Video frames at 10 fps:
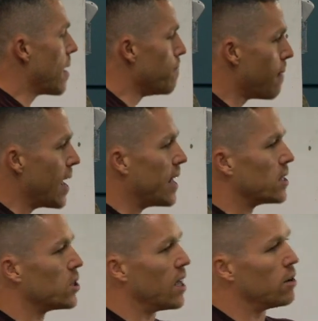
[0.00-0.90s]
and make
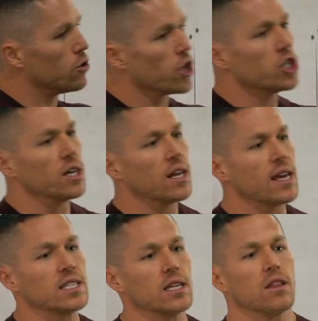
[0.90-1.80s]
it so that nutrition
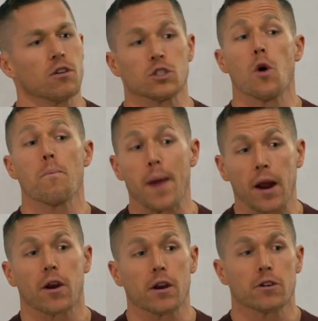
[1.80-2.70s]
isn't, there's no
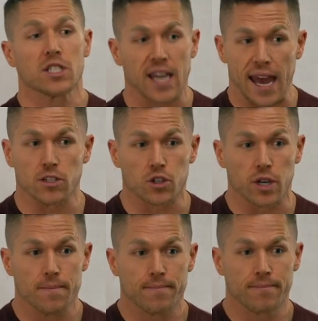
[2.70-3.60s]
barriers to
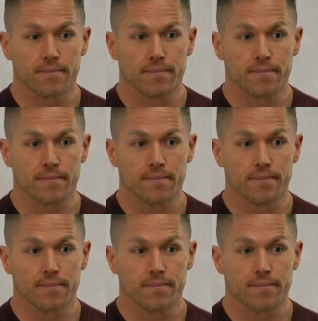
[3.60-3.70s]
entry.